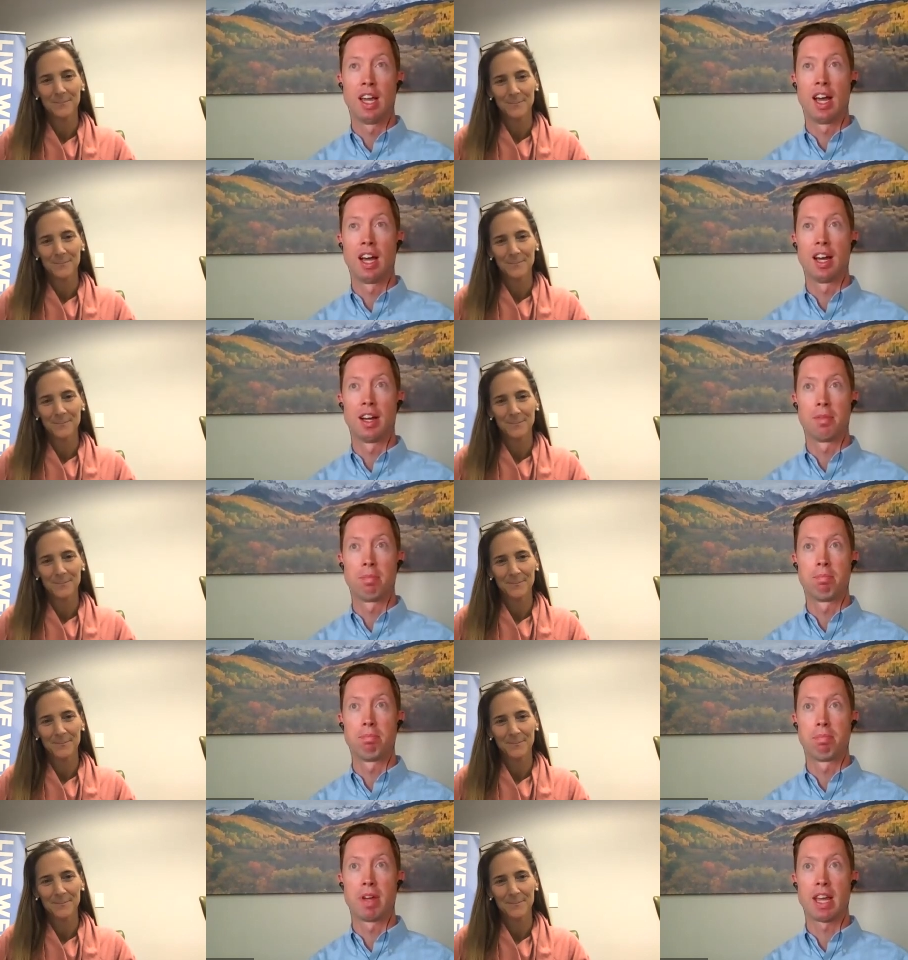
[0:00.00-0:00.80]
Speaker 1: Uh,
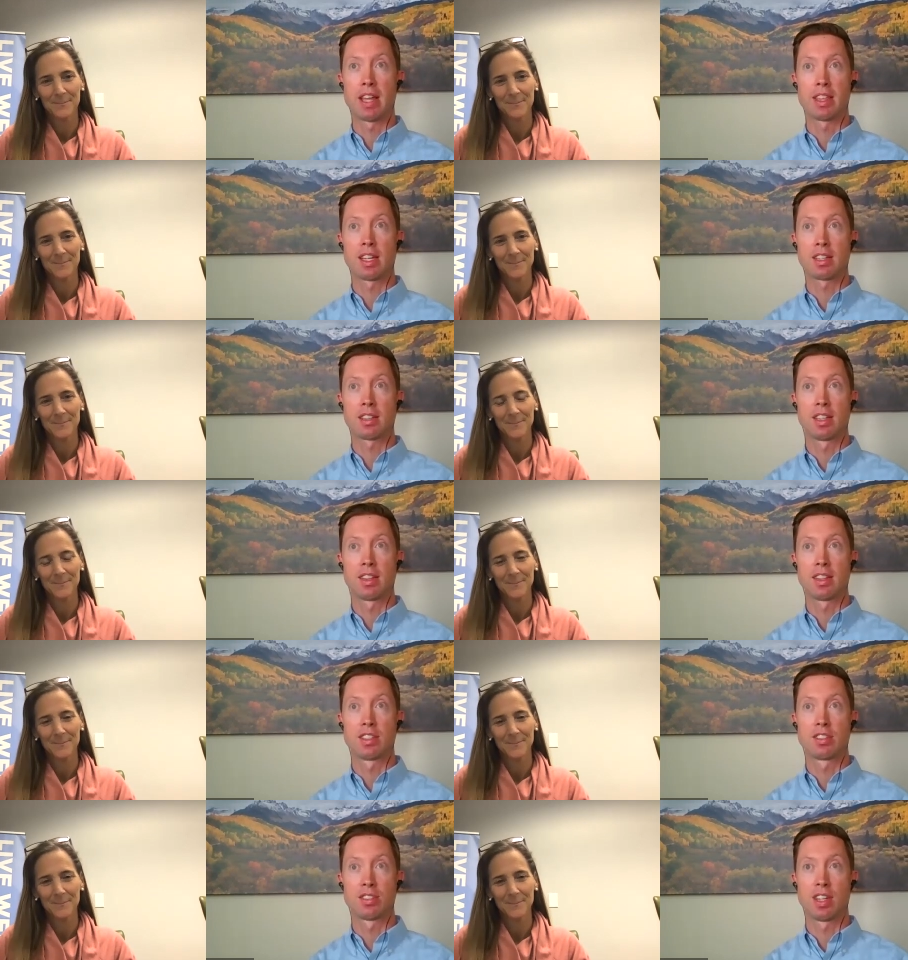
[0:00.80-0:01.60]
but I think that
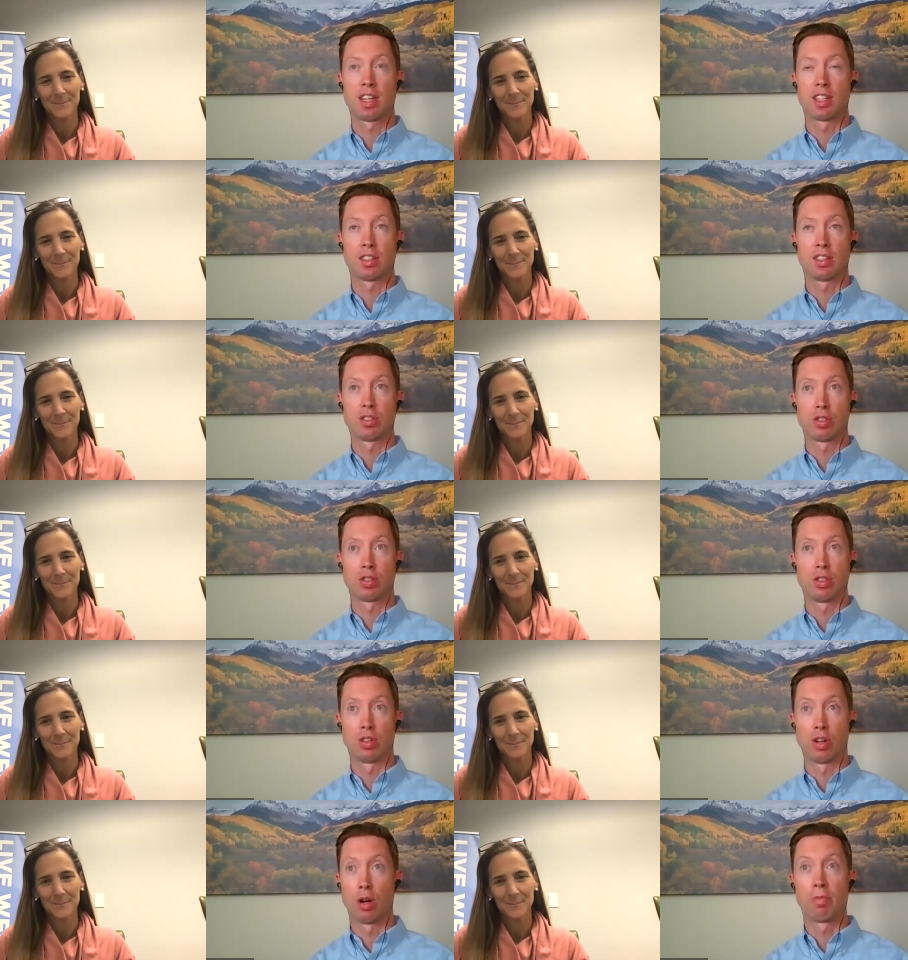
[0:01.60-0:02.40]
this uh,
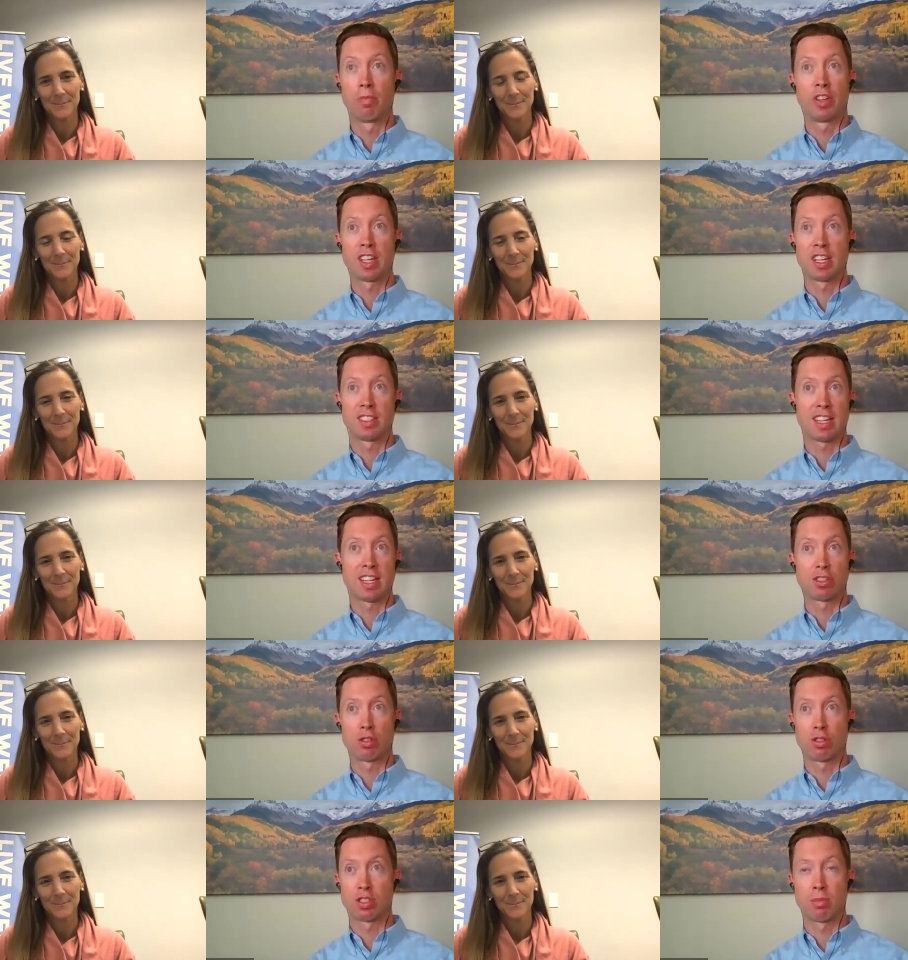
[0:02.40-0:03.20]
hopefully has
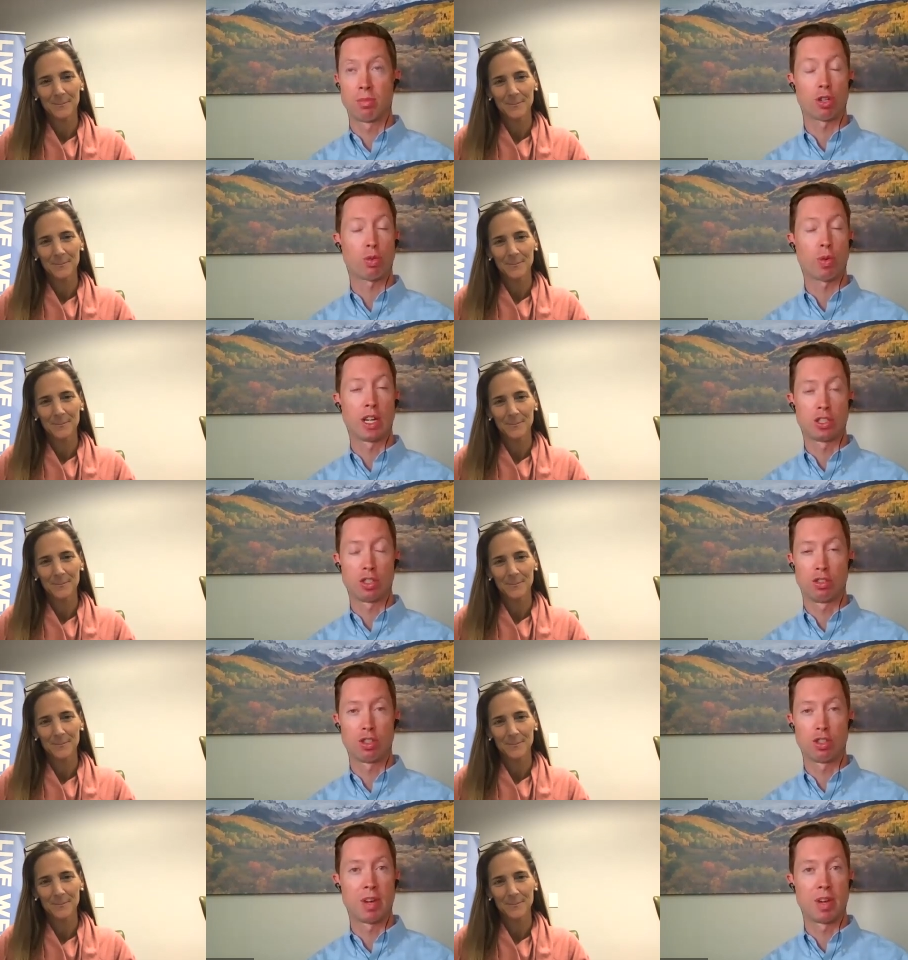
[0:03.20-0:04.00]
answered some of the
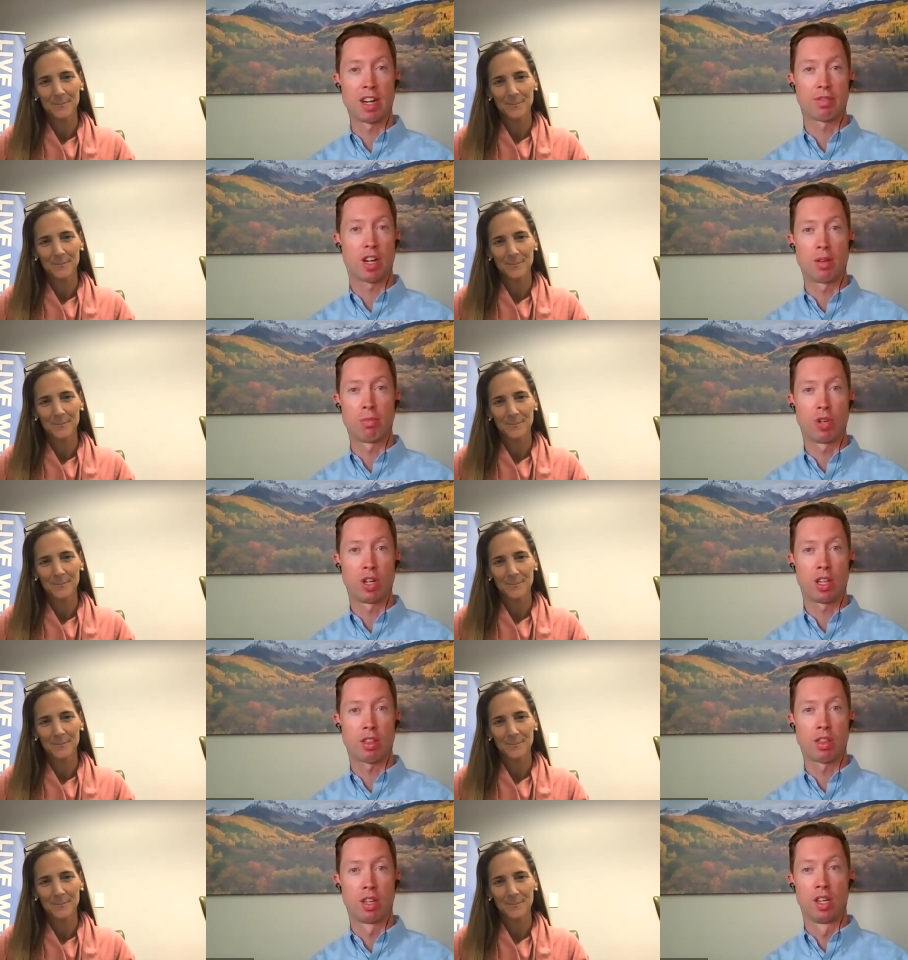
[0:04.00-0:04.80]
questions you might have come
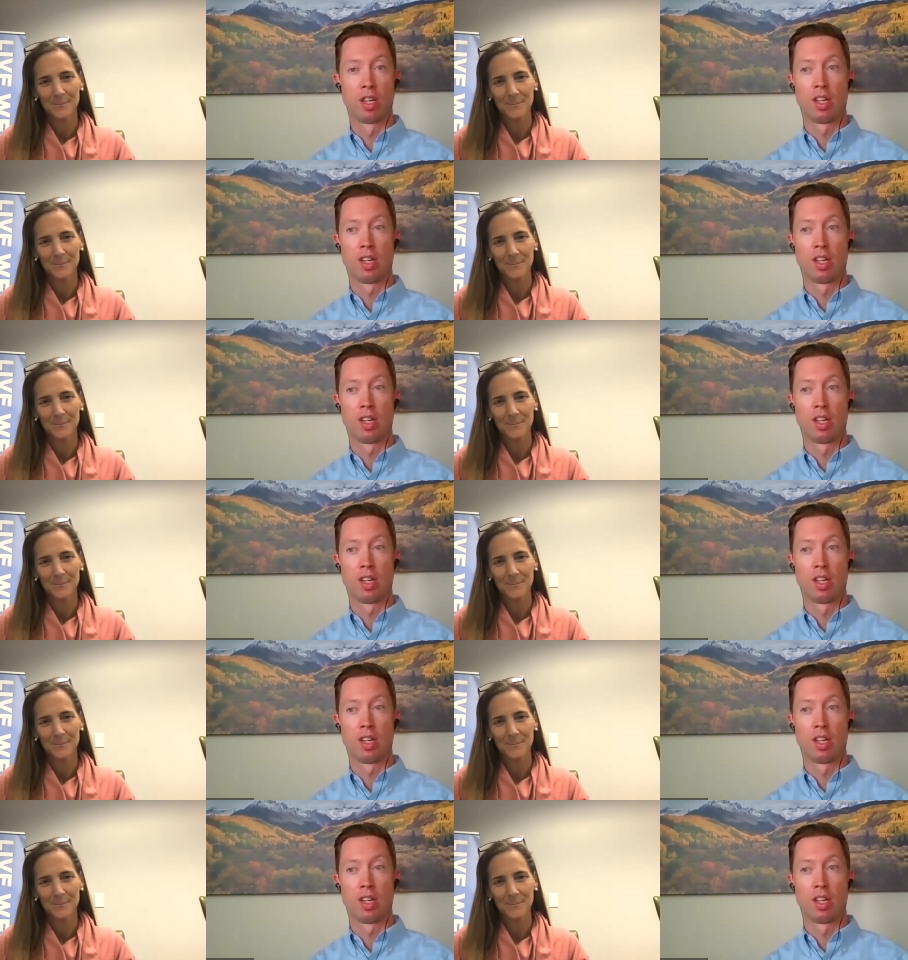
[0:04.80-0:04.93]
with.